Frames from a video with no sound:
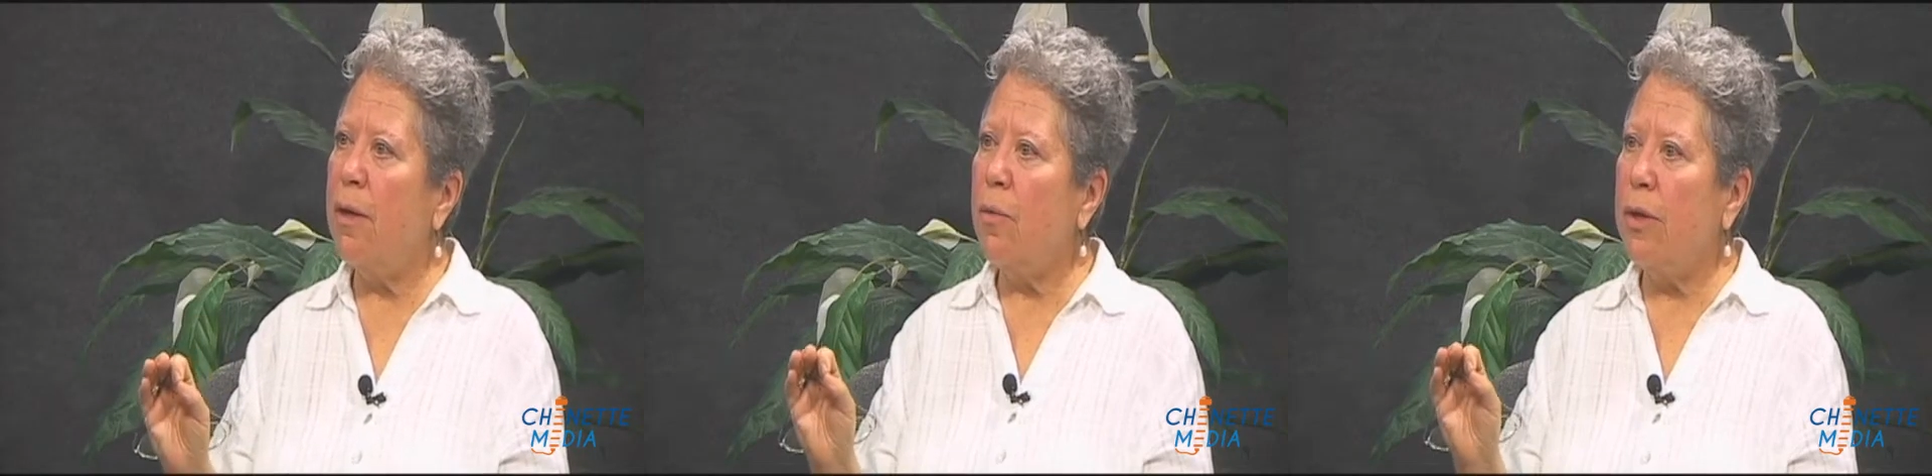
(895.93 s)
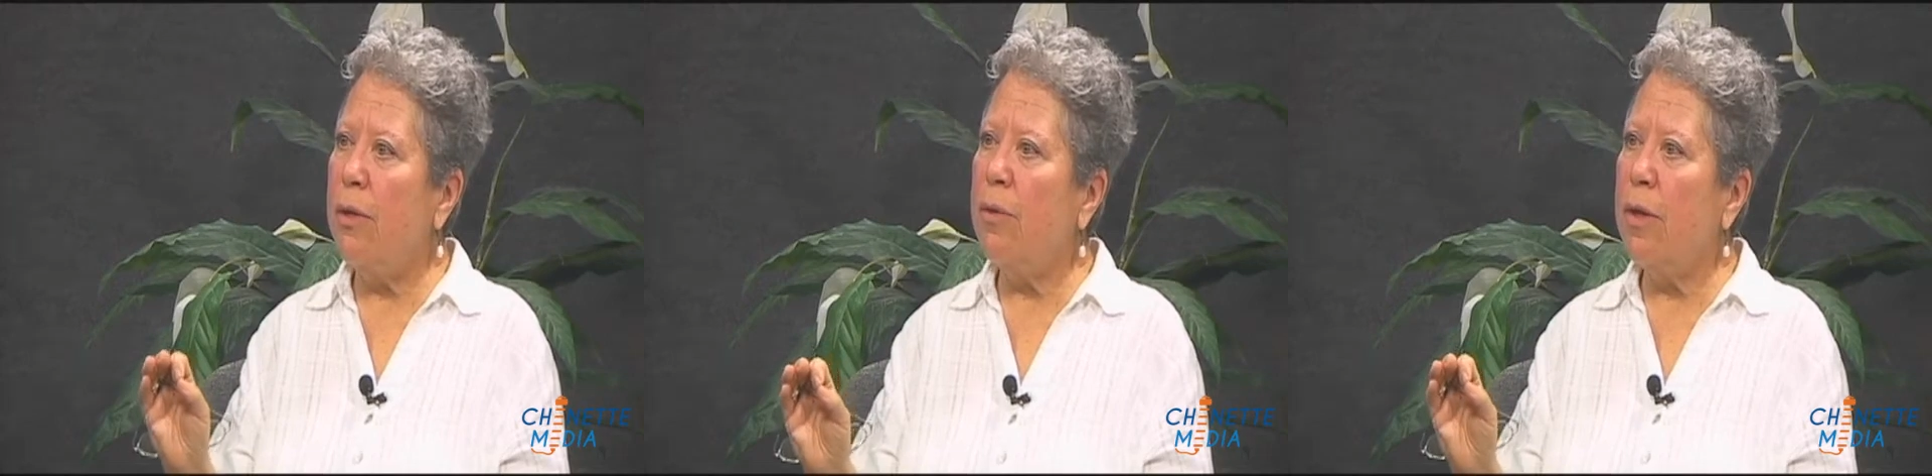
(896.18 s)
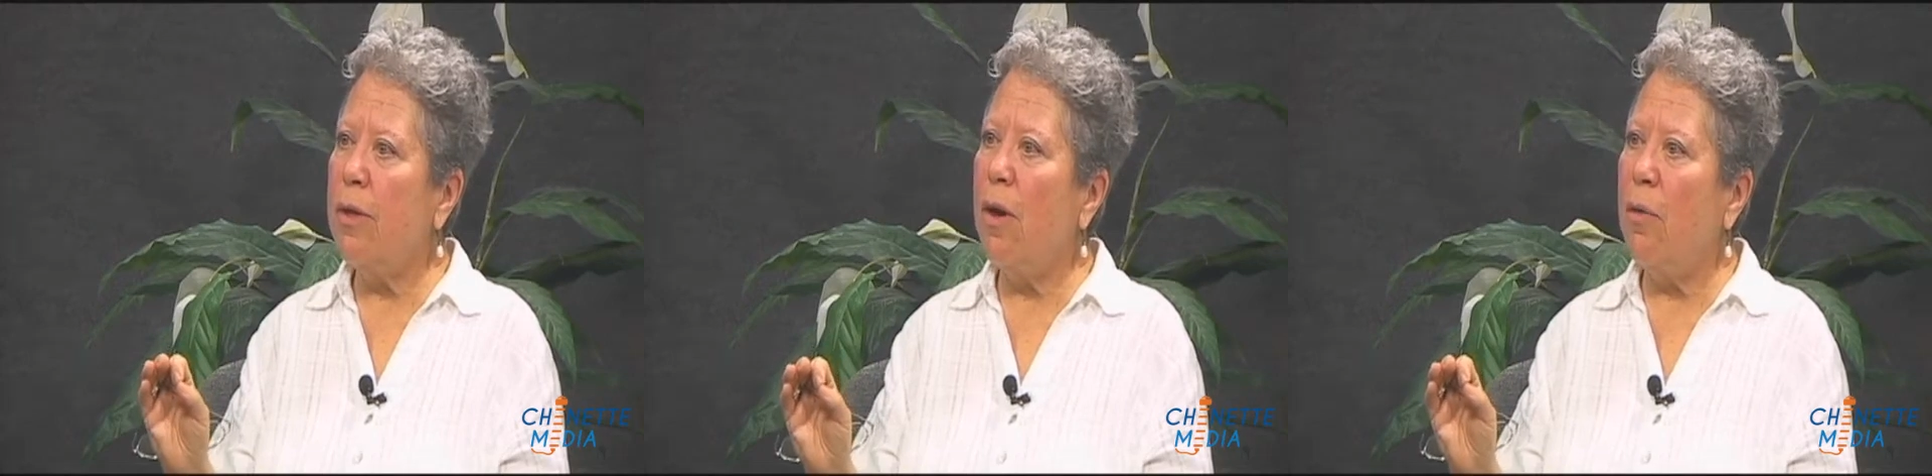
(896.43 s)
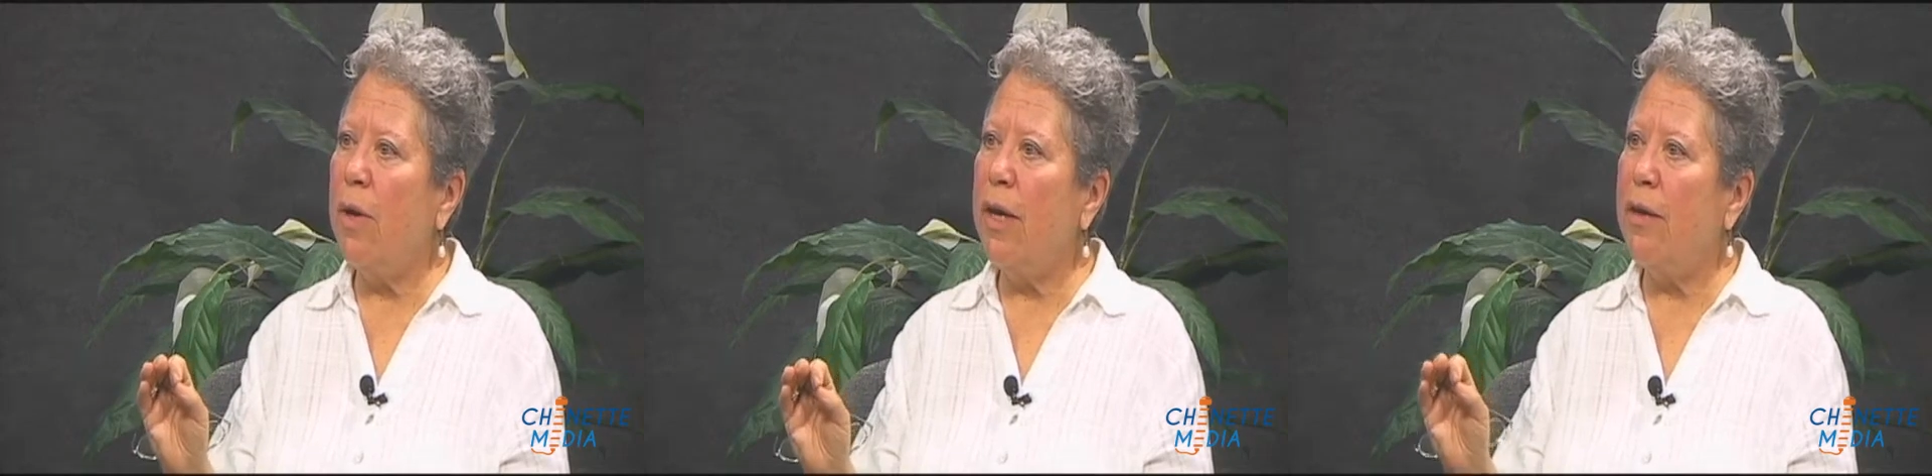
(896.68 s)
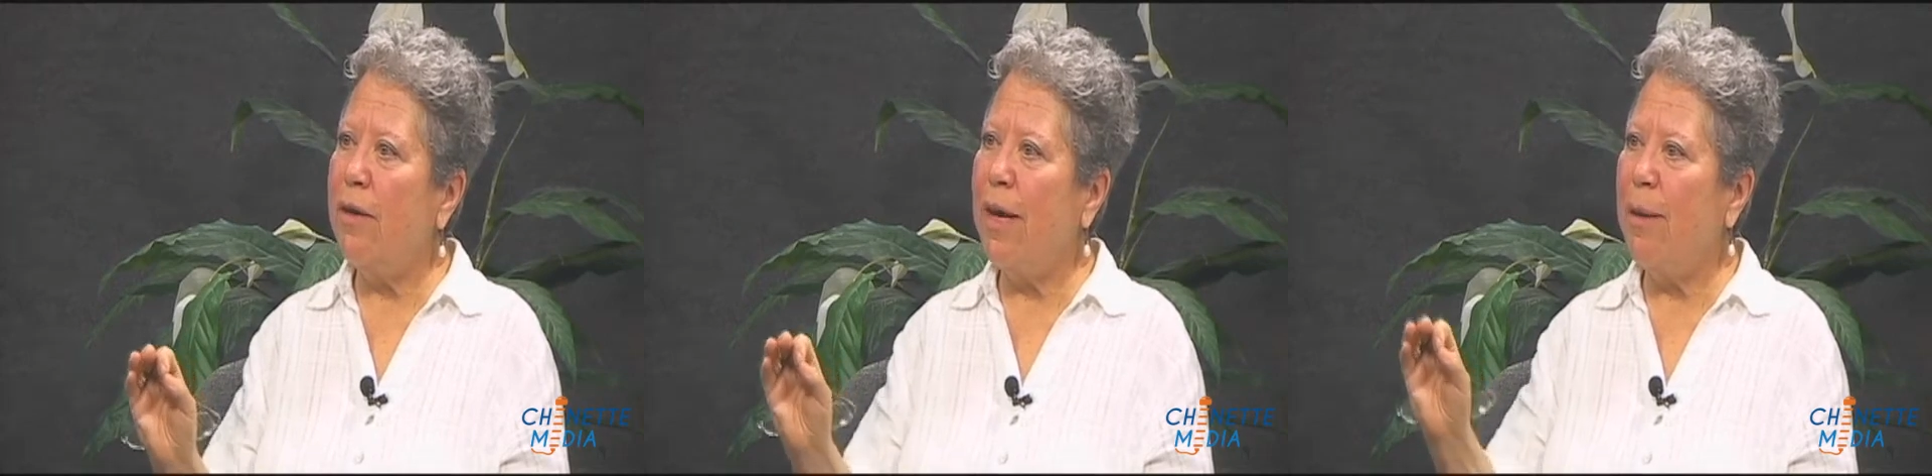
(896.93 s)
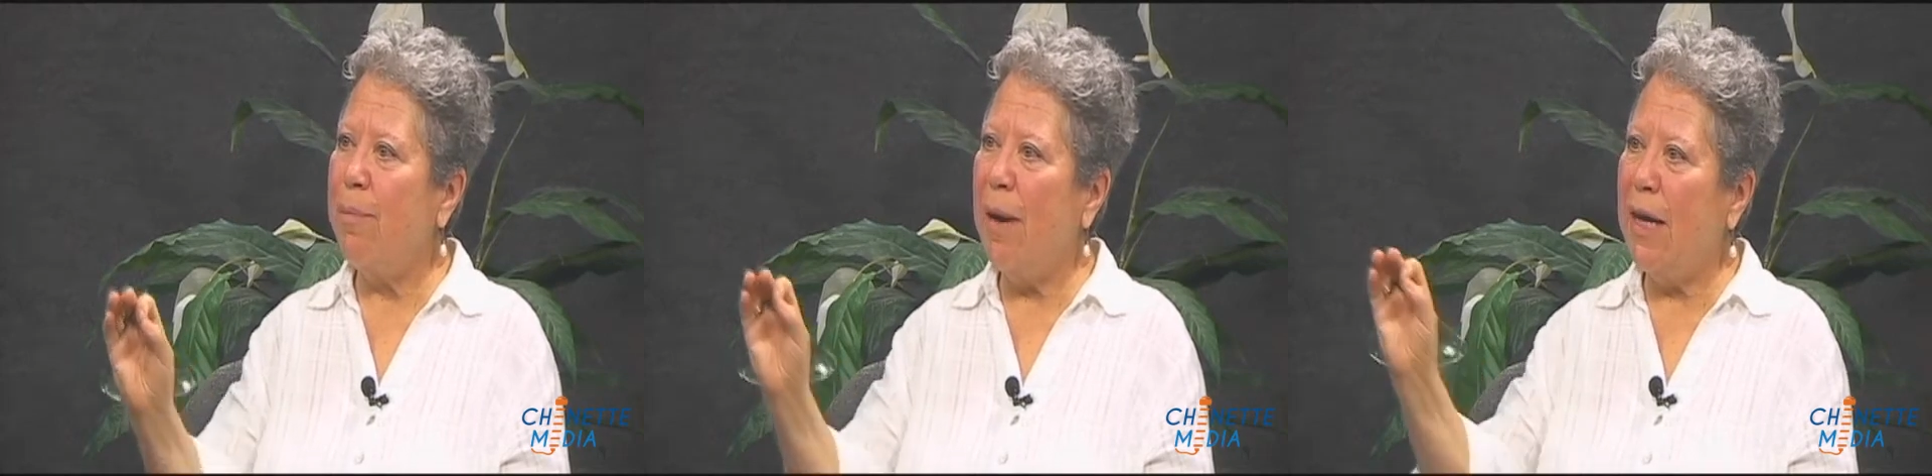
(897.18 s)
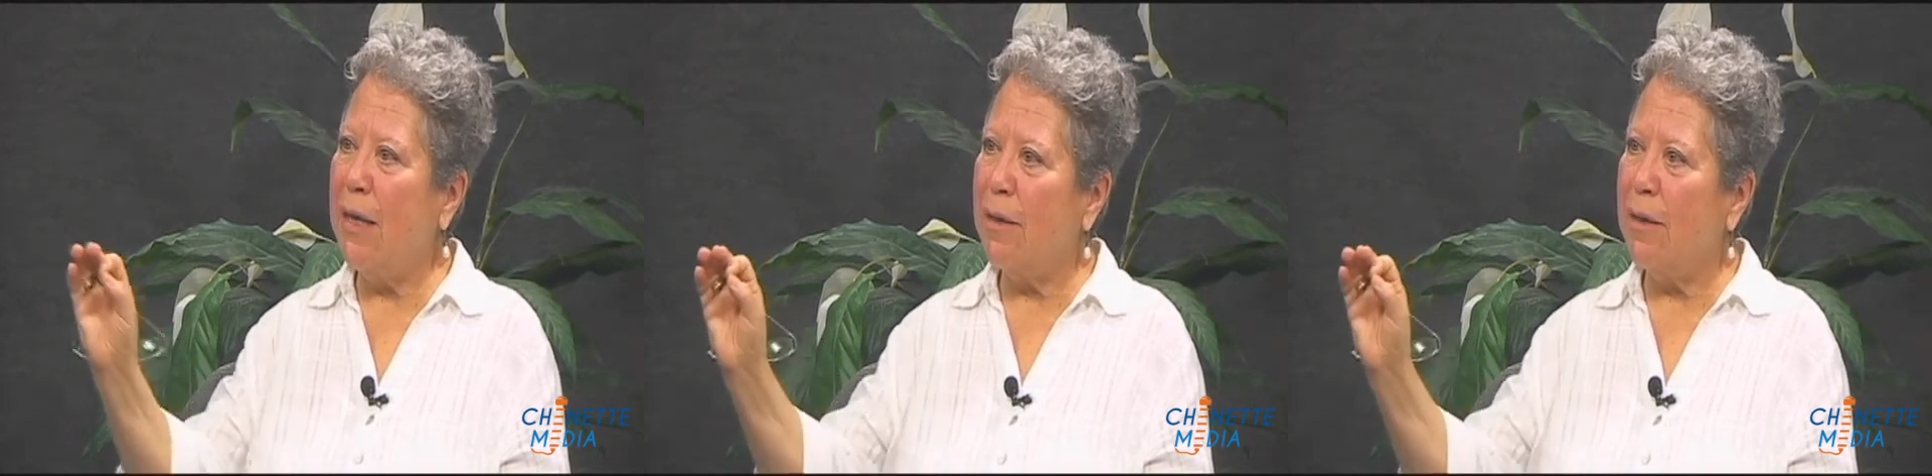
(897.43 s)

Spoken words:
when you can go in and buy